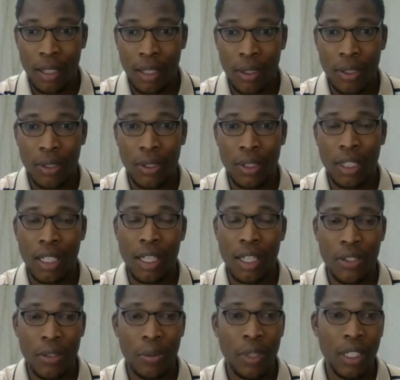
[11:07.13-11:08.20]
Also, there are
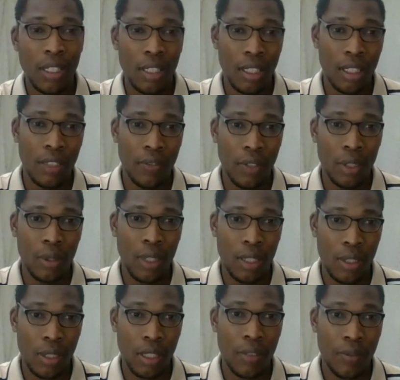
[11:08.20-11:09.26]
so many individuals
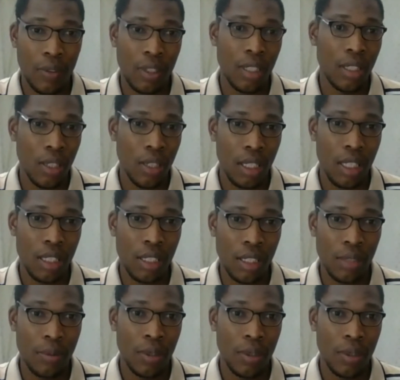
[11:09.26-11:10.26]
looking for the scholarship.